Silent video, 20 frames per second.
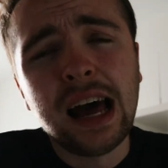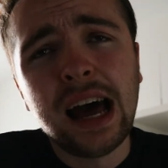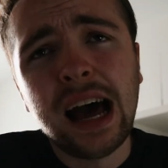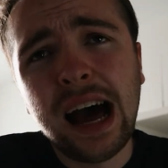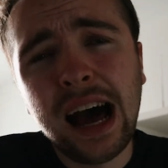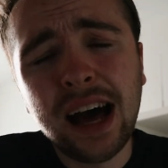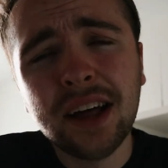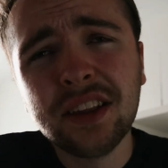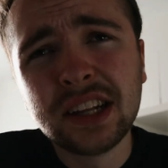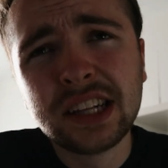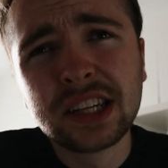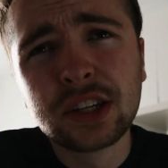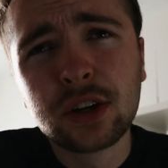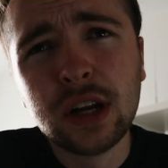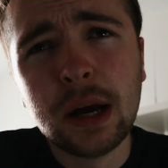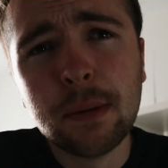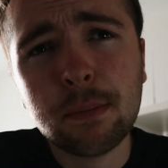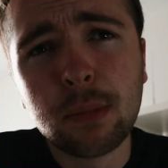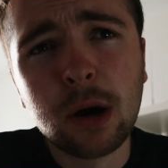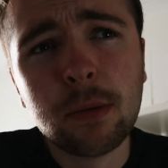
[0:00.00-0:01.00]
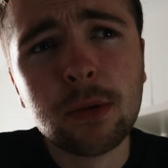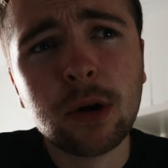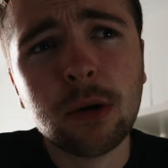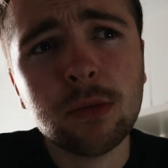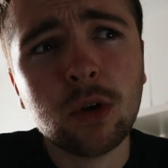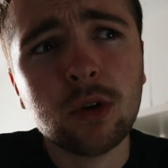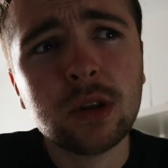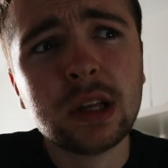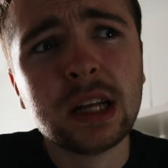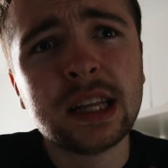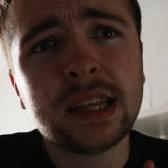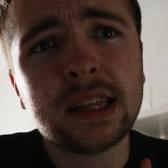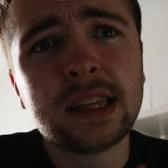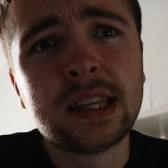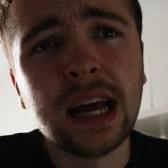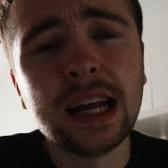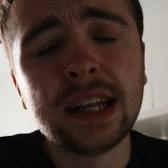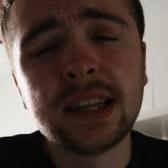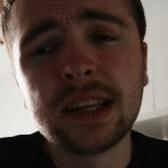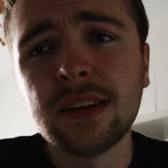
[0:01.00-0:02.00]
At the security in Birmingham though, they
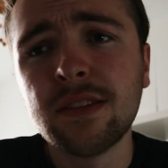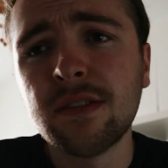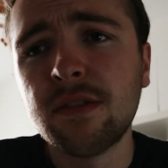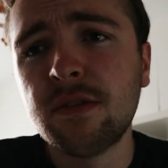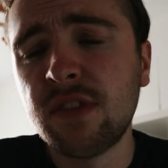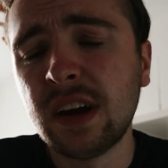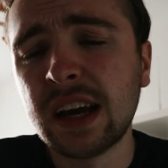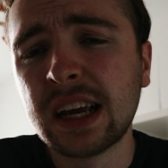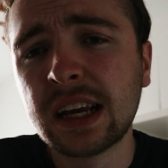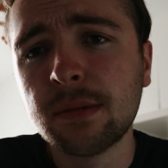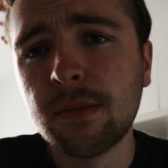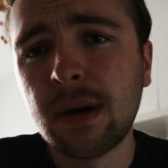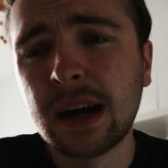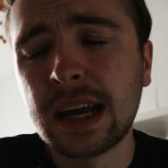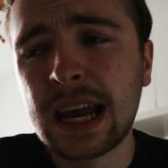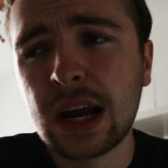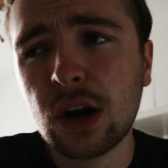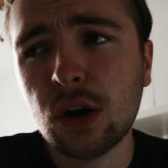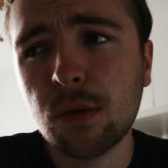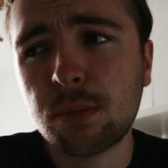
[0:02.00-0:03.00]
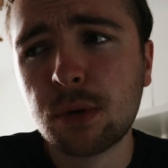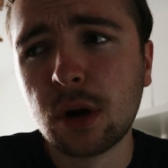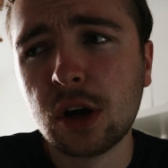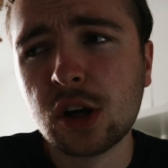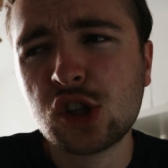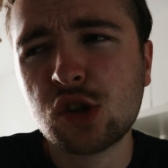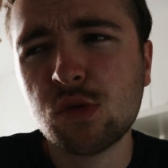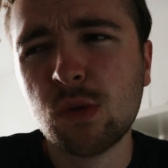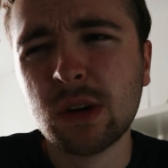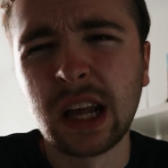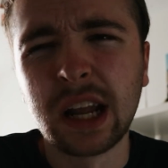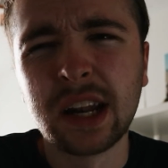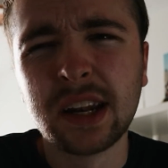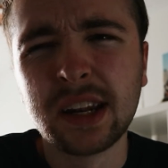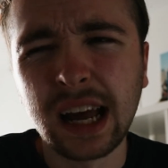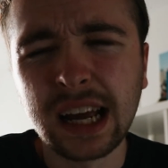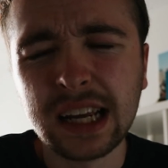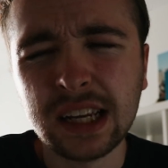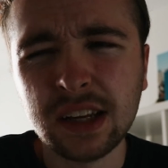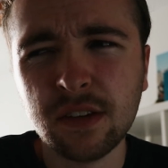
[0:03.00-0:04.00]
did think my hairbrush was a
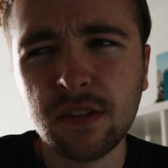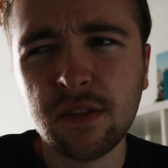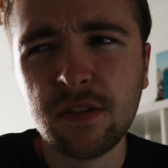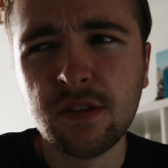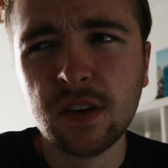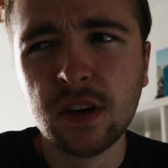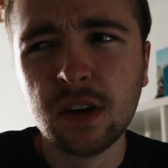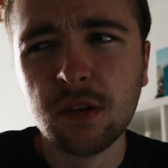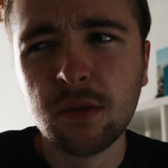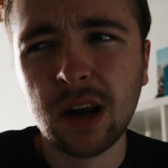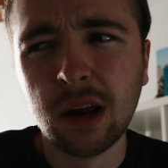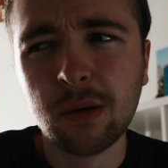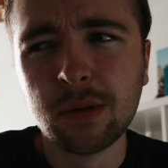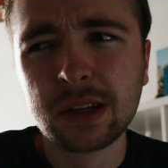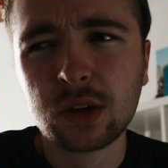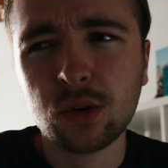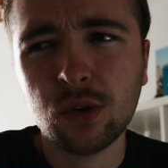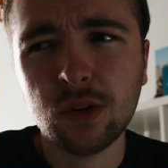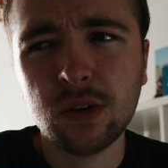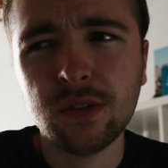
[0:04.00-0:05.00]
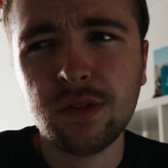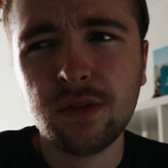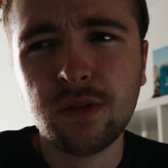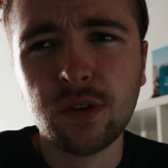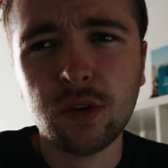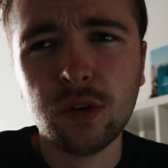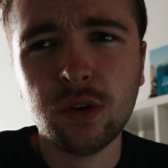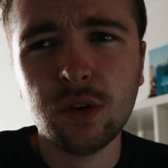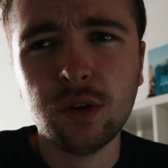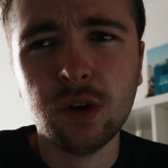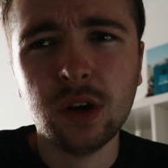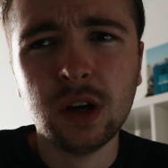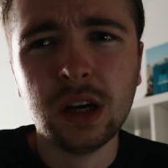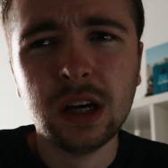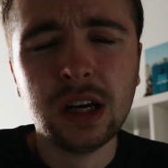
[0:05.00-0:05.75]
knife when I was going through,